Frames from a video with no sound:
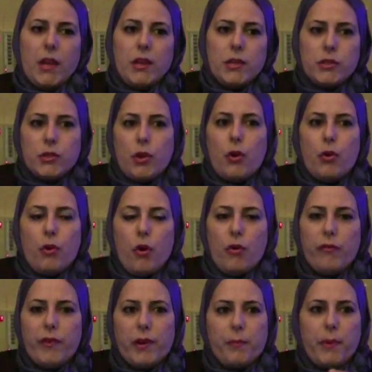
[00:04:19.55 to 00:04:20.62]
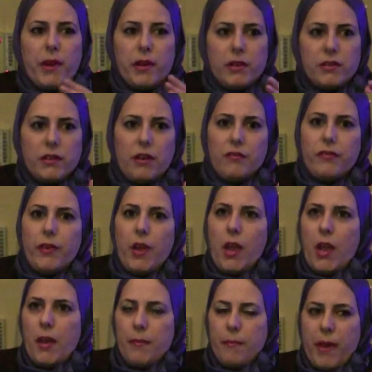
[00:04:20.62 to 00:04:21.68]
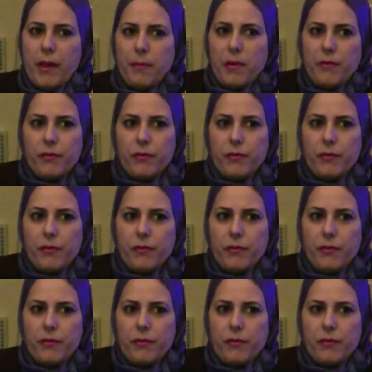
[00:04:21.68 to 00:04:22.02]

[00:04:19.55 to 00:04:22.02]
So over a period of maybe